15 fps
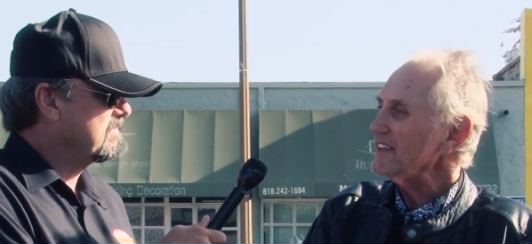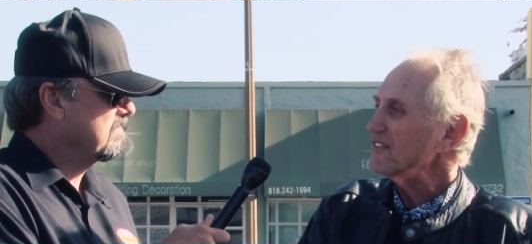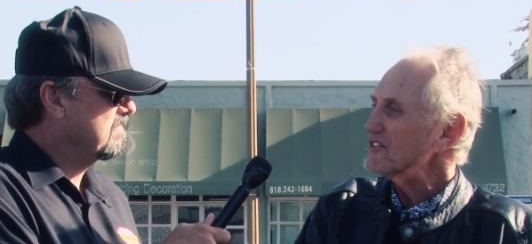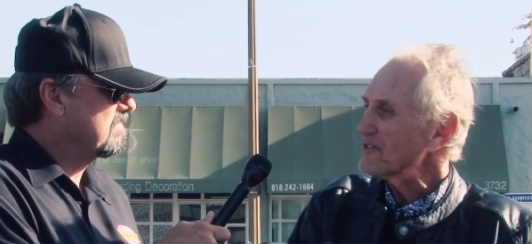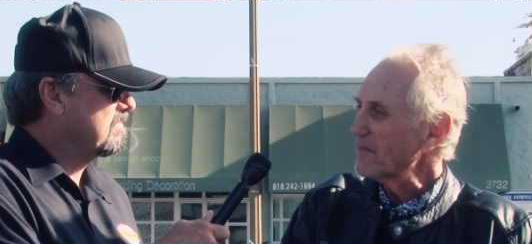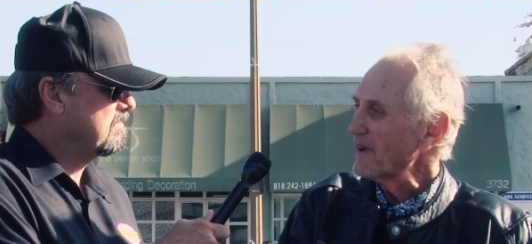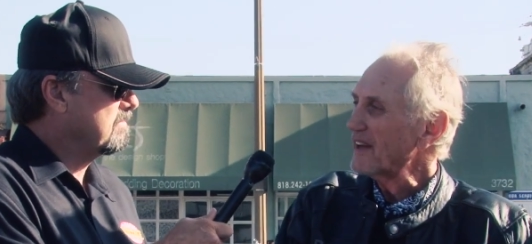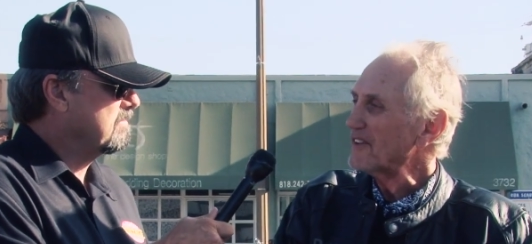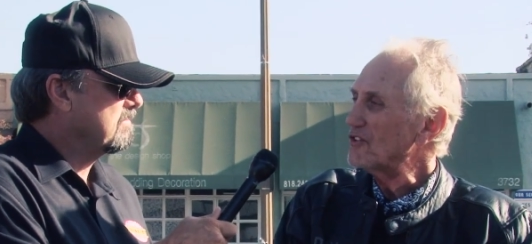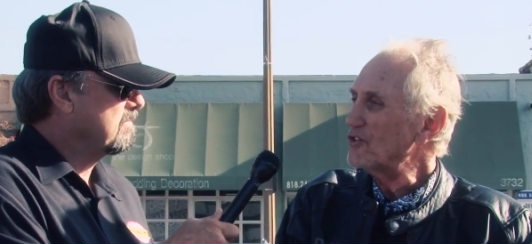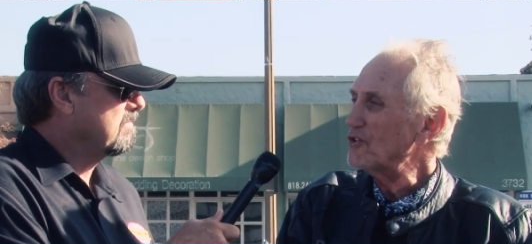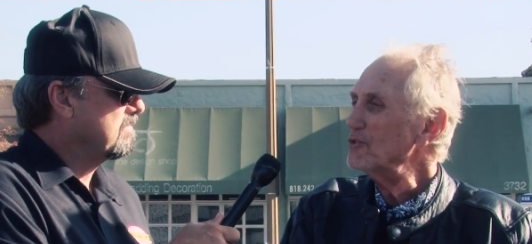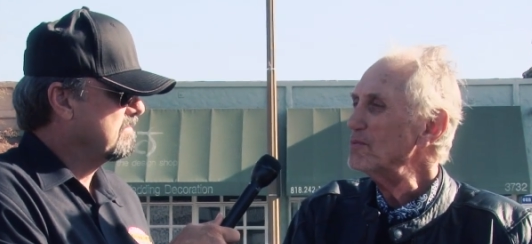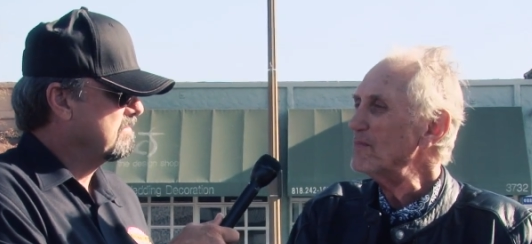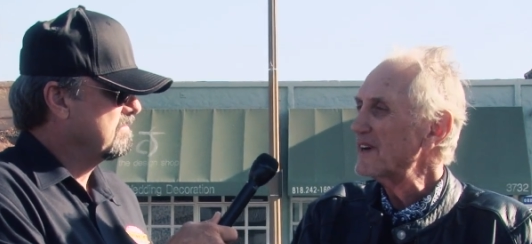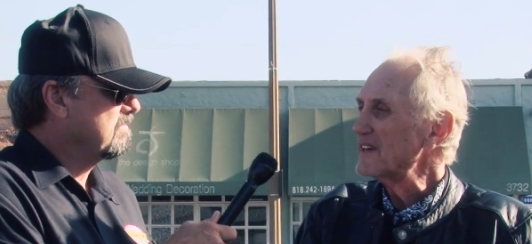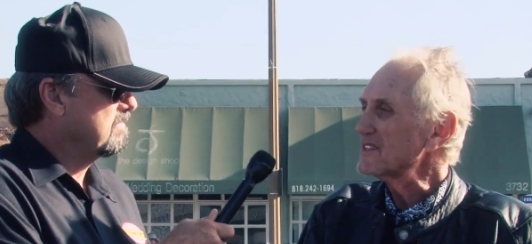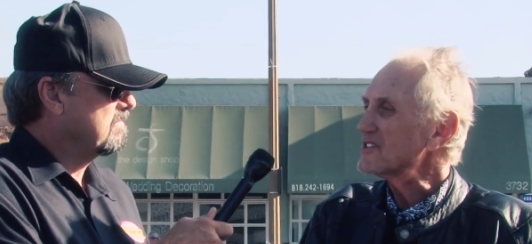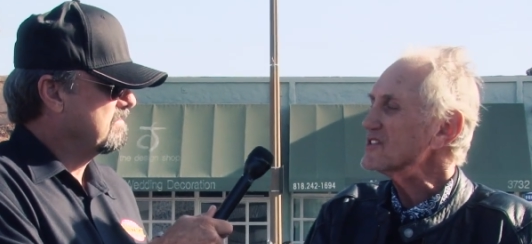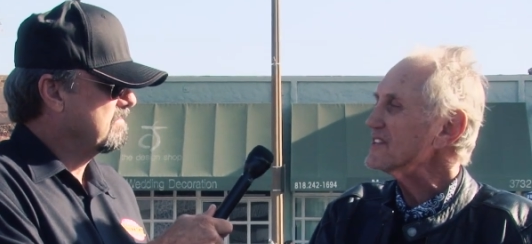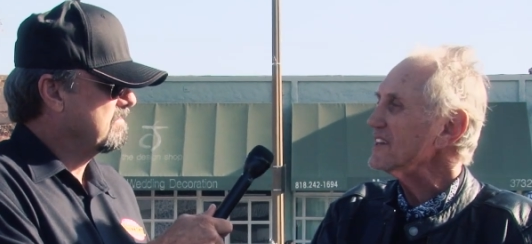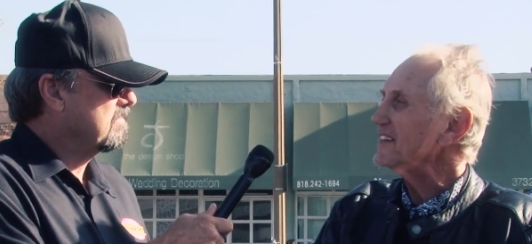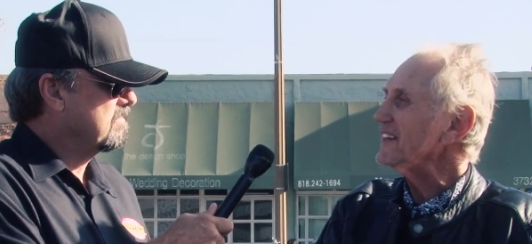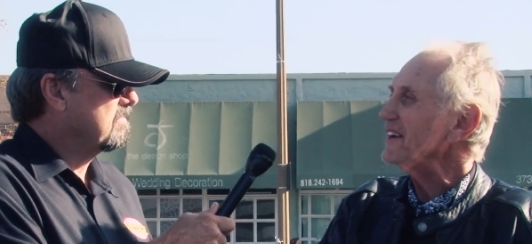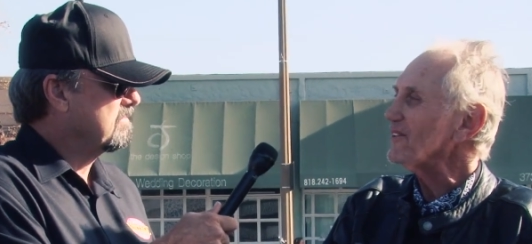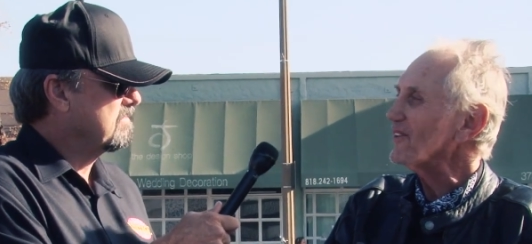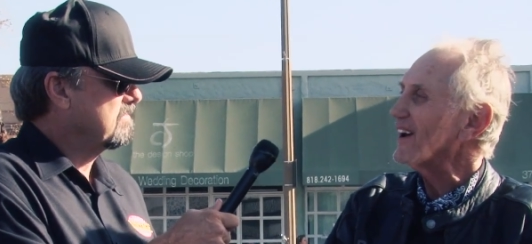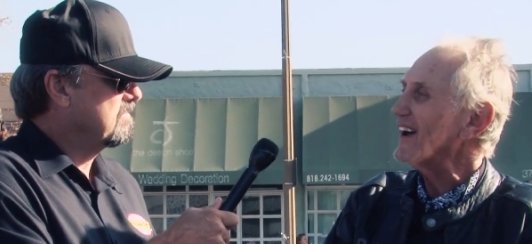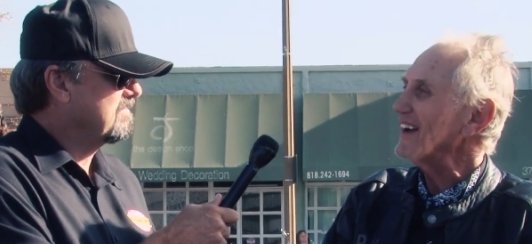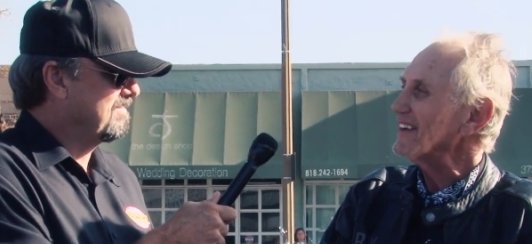Speaker 1: there's about two months that they
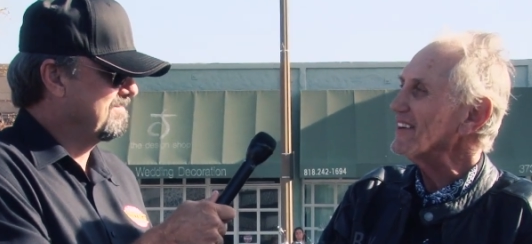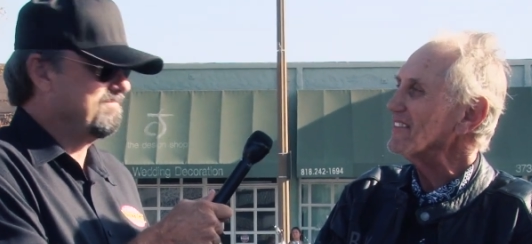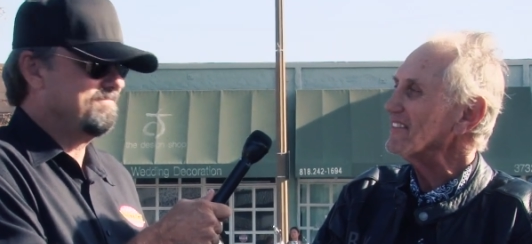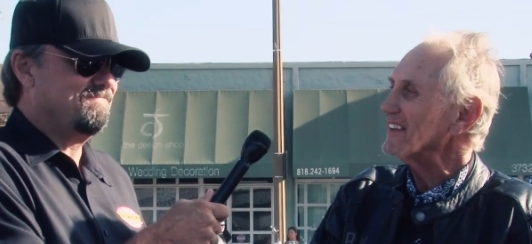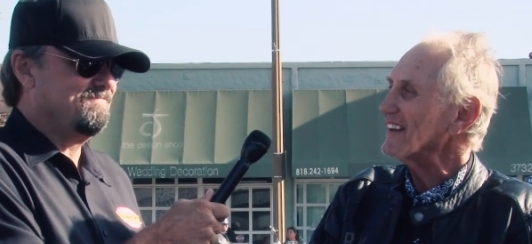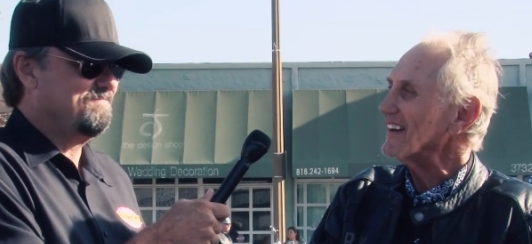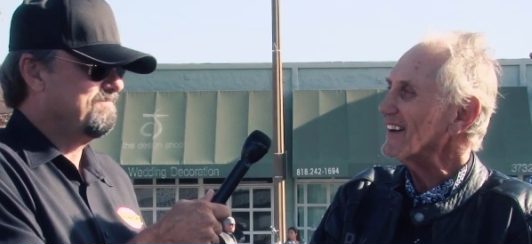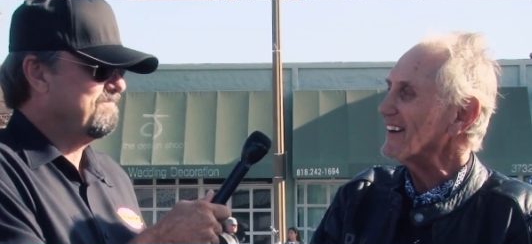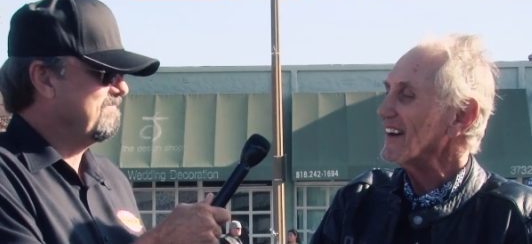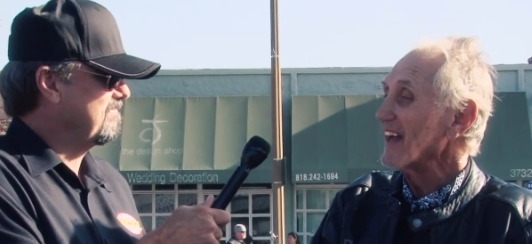ride over there.